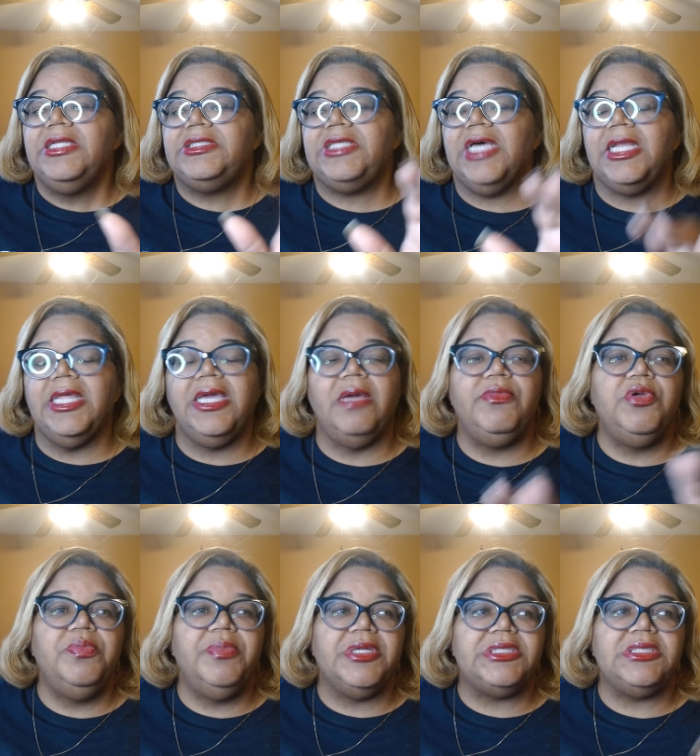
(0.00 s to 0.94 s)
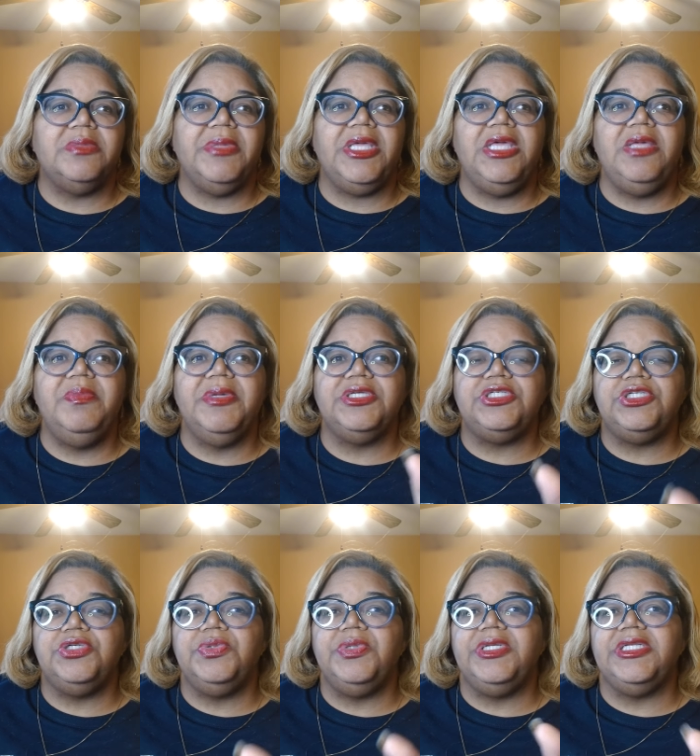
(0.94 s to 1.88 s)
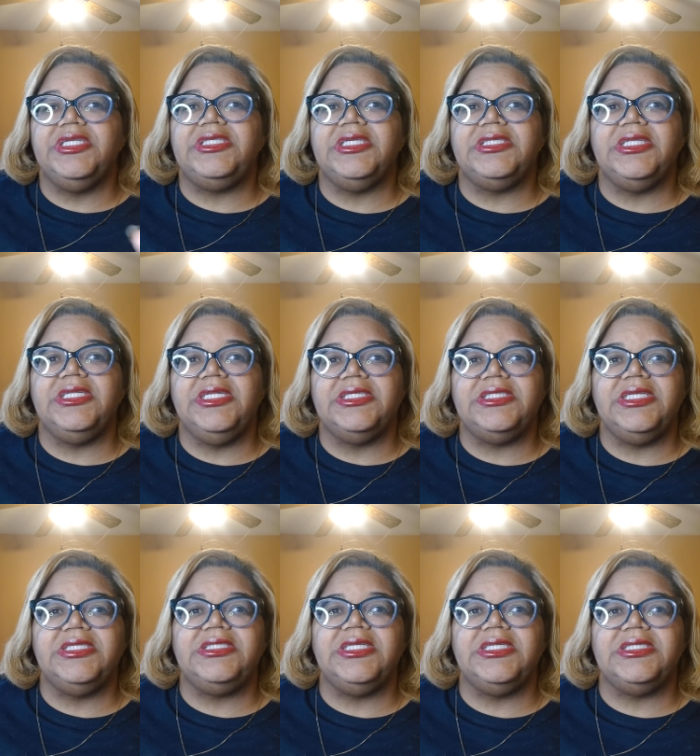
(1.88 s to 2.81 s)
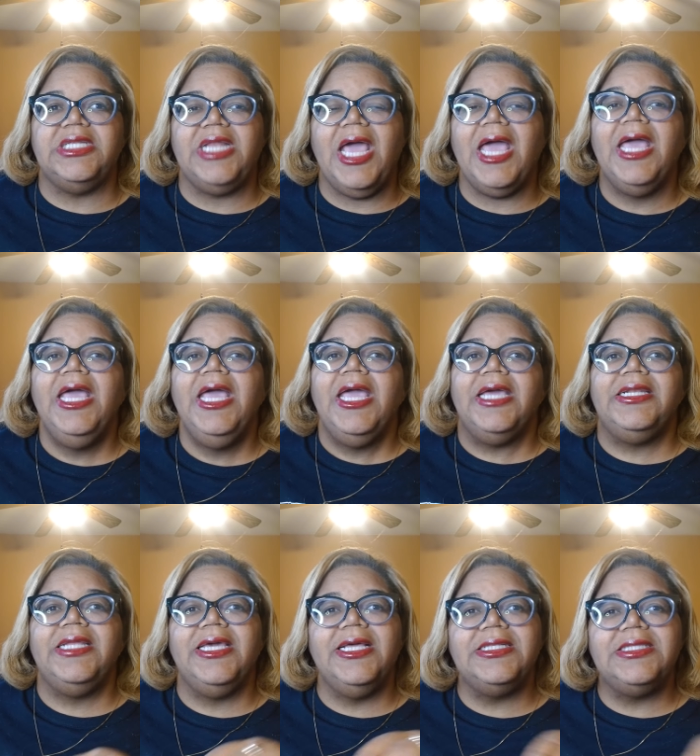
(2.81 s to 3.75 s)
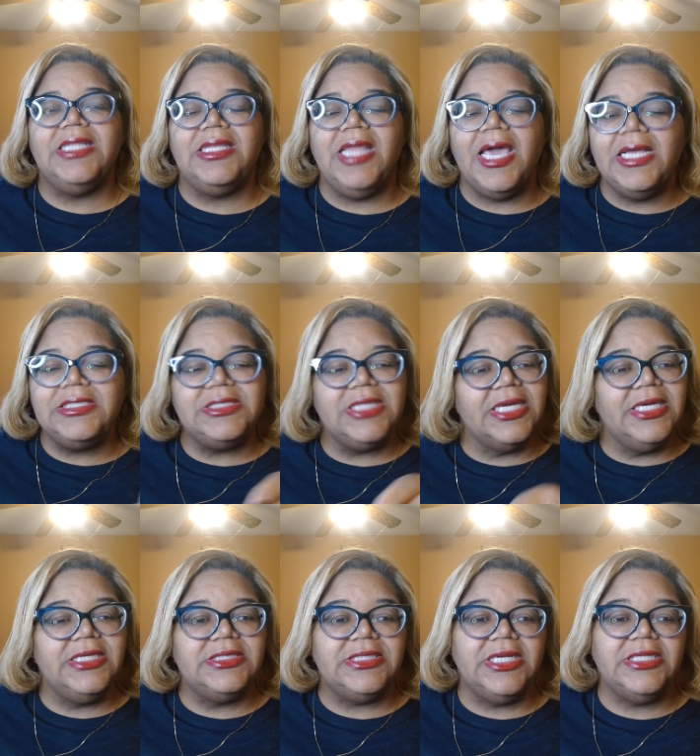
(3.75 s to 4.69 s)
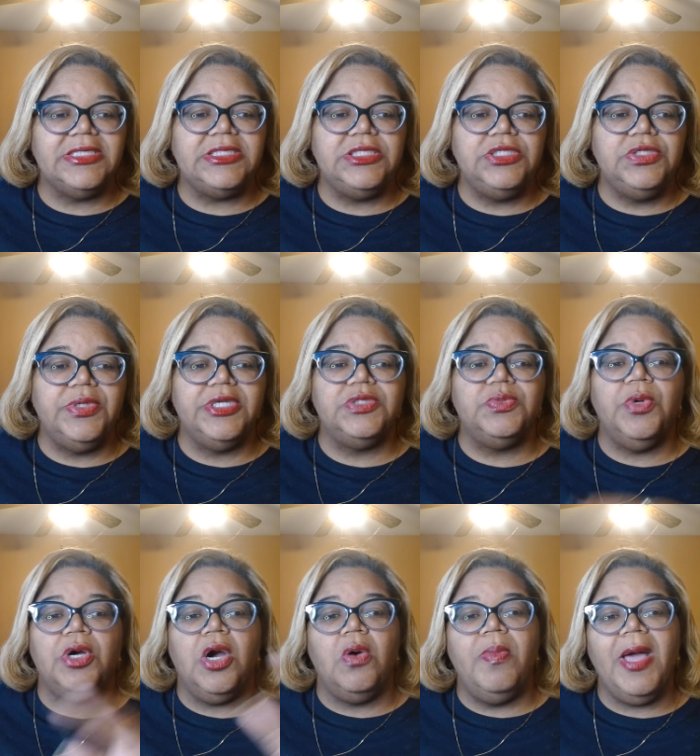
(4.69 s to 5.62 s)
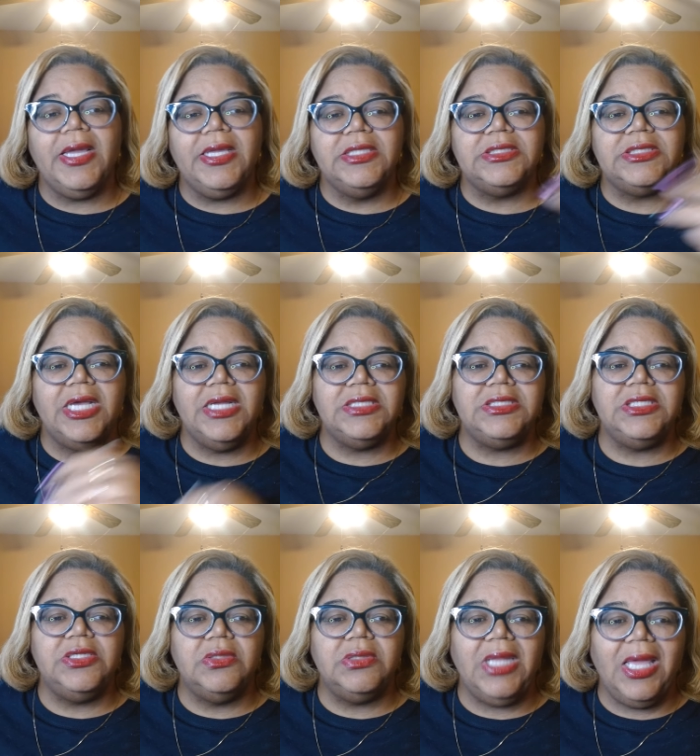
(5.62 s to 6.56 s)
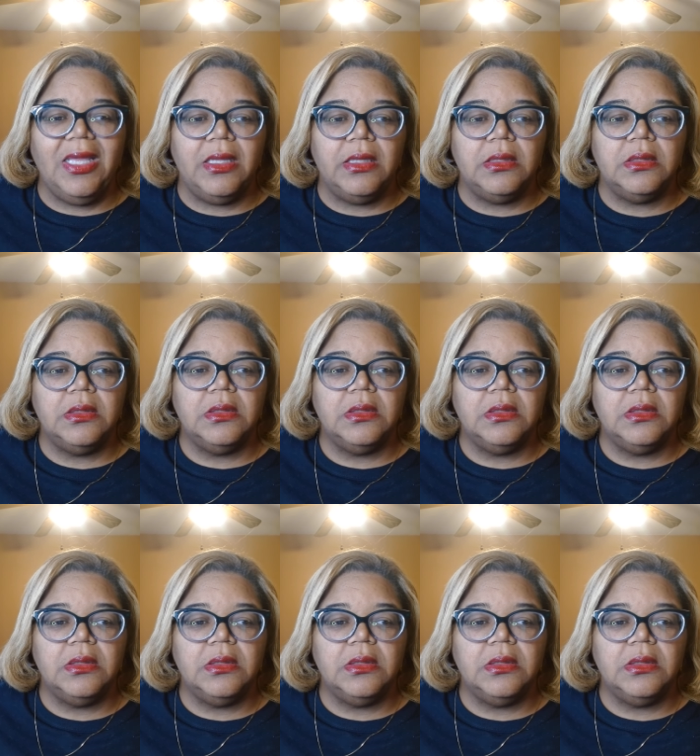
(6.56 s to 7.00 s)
telling him you miss him and he miss you and this, this, and this, this, this, and that. And then his the last thing he says to you is, well, go back inside to your date.